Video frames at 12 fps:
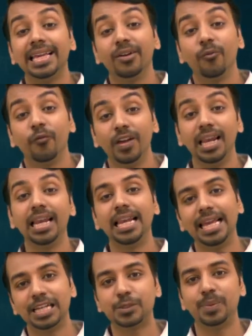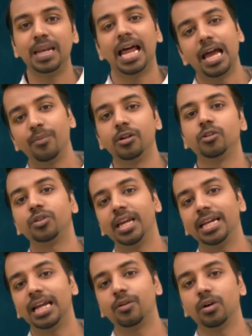Will X be liable to
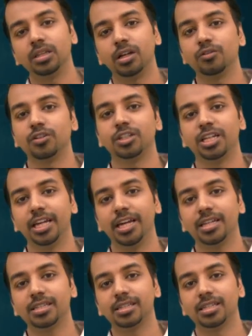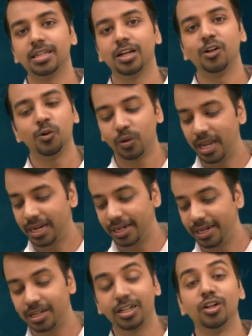take that 1,000 shares? Look at
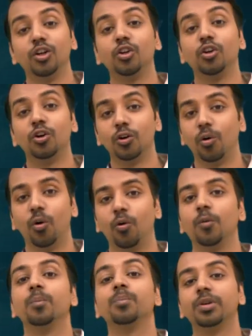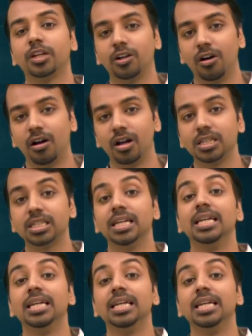it. No, because